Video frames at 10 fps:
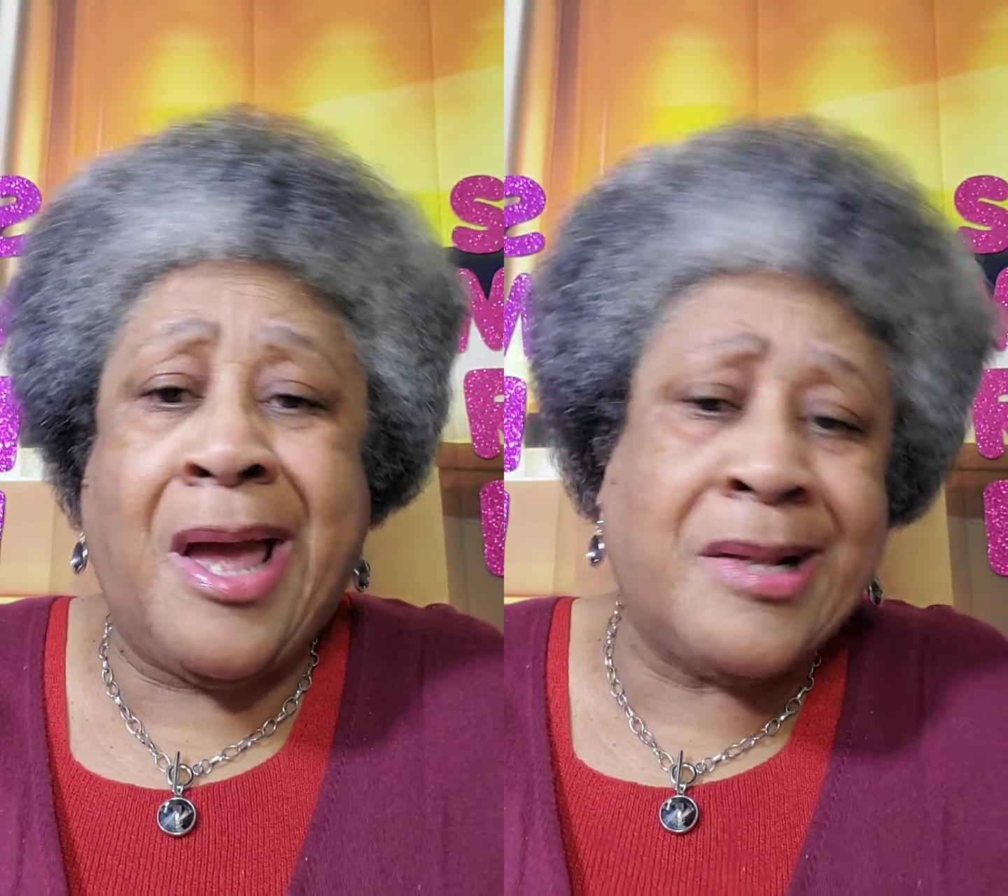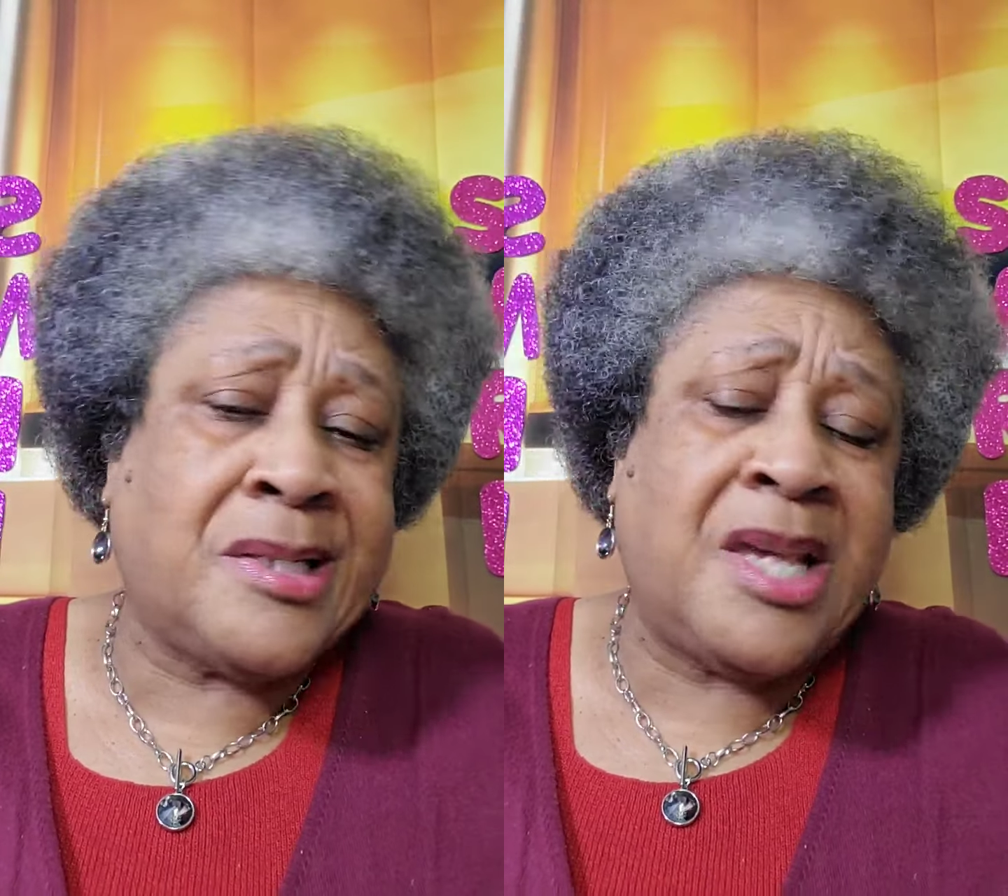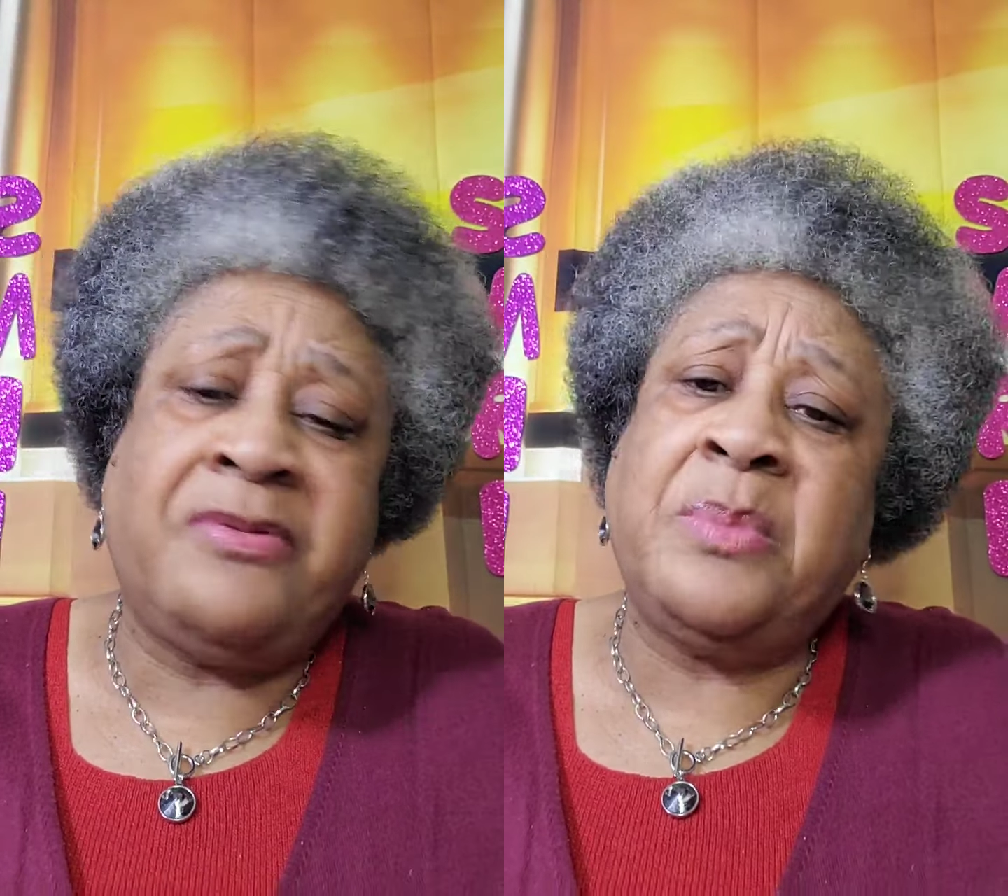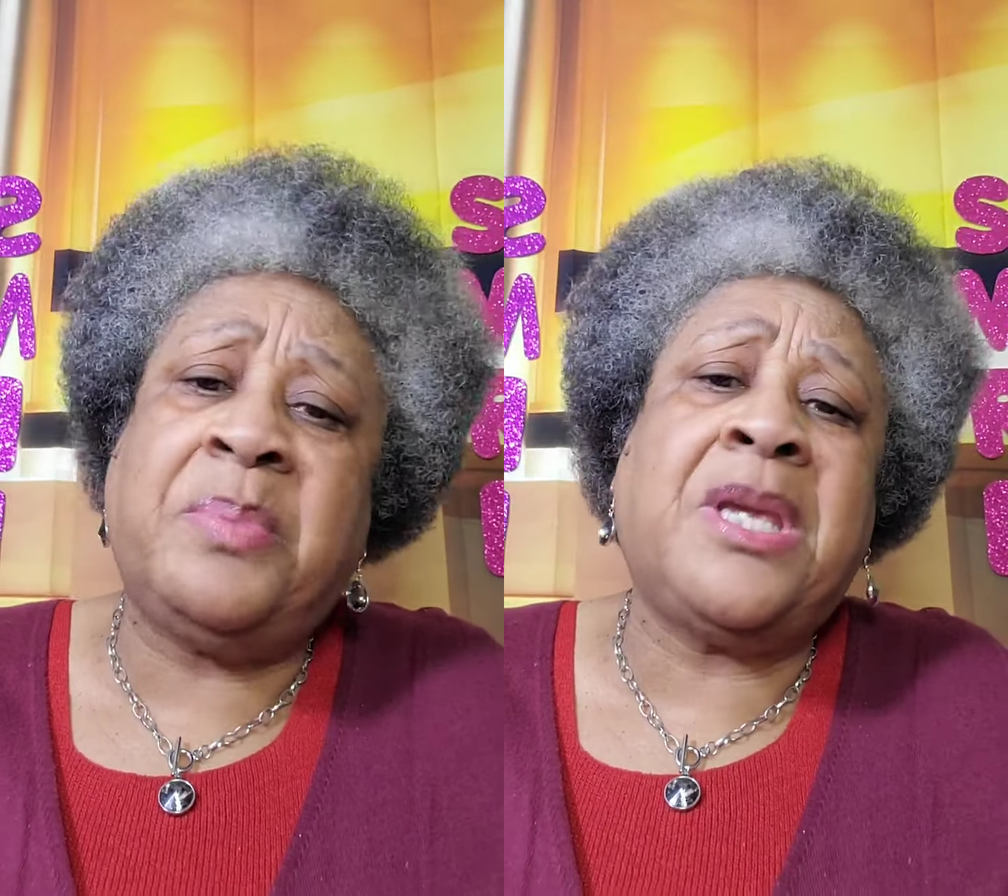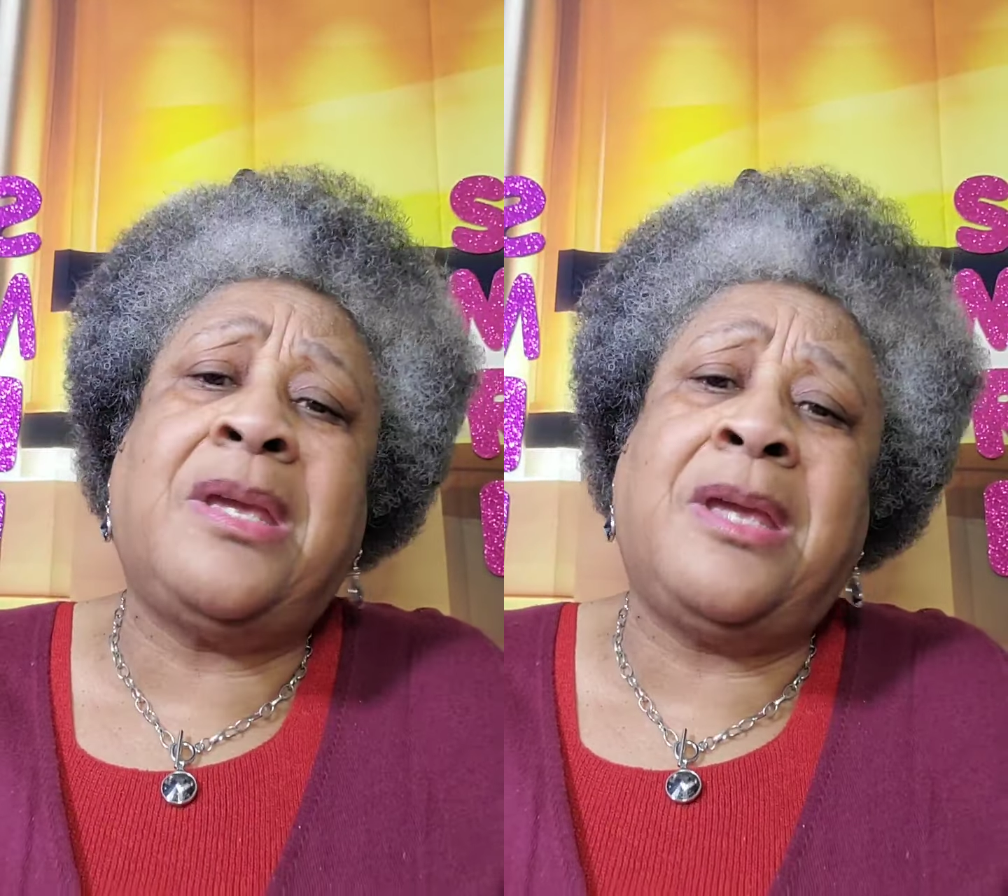at 7
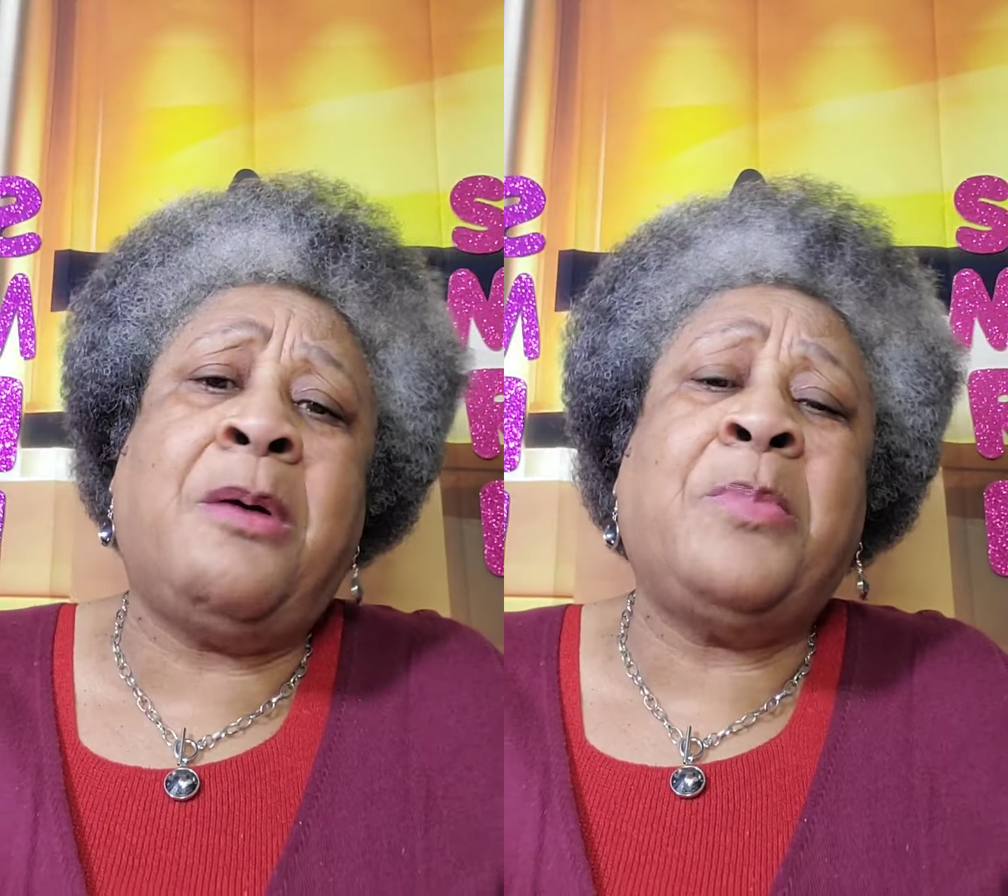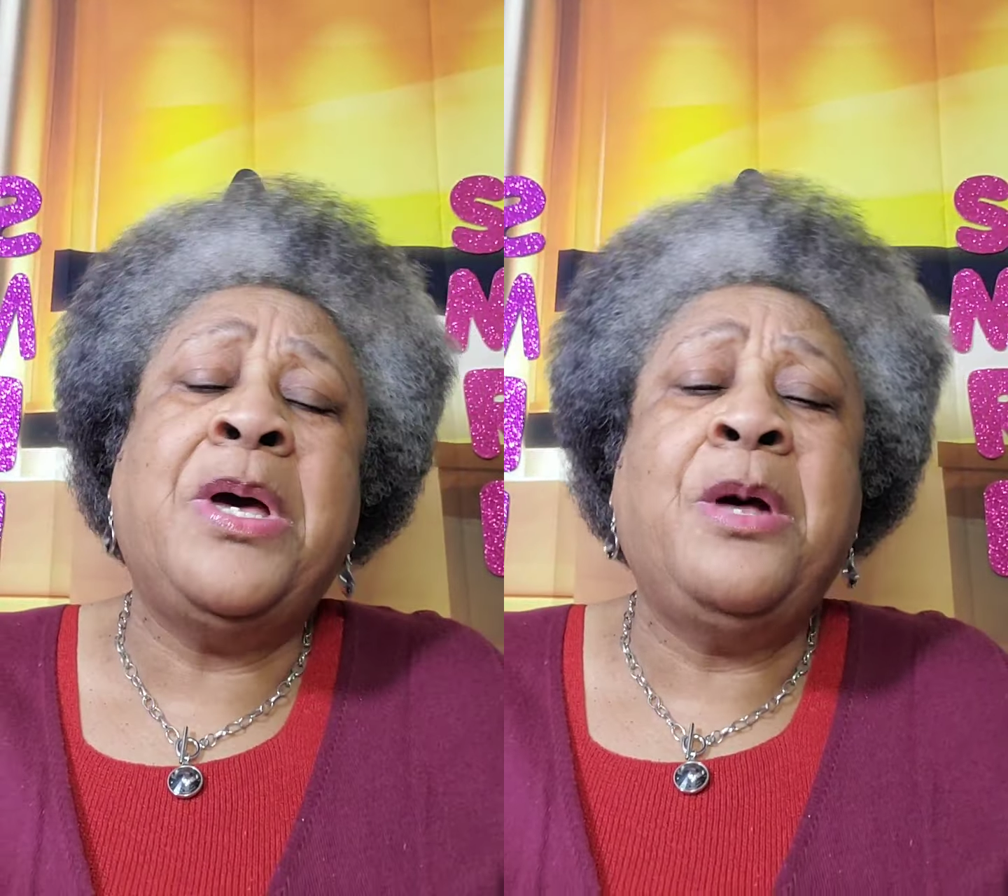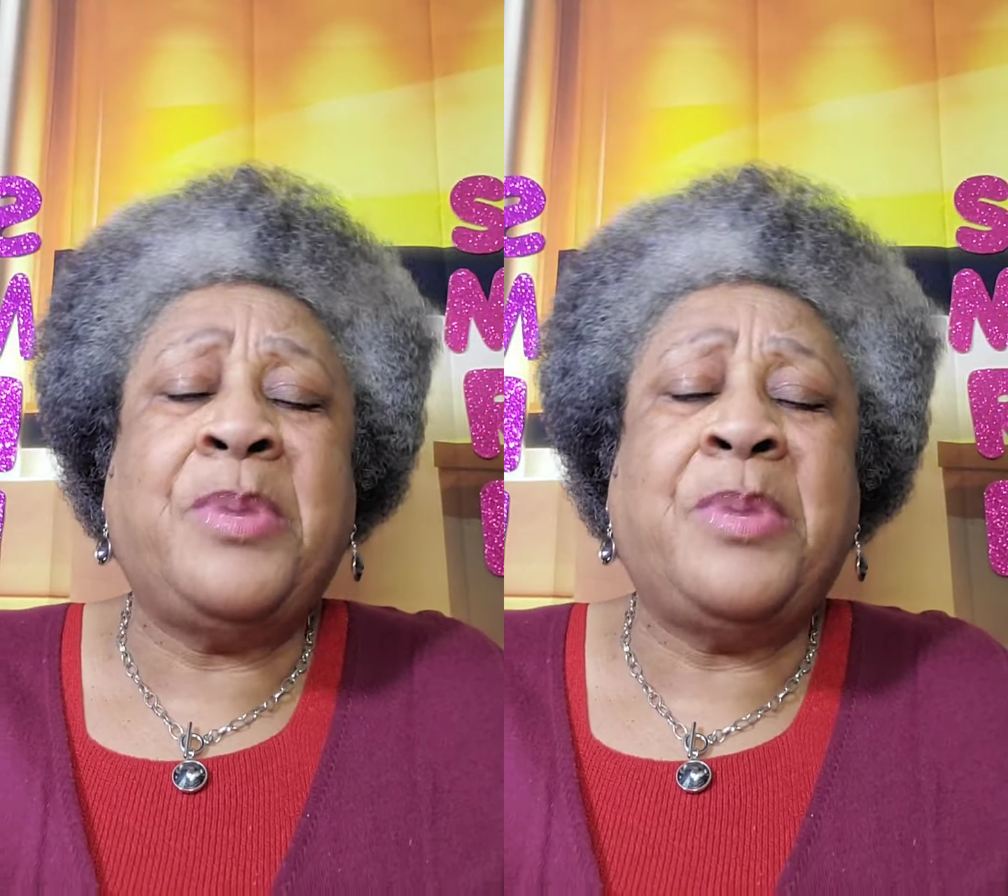p.m.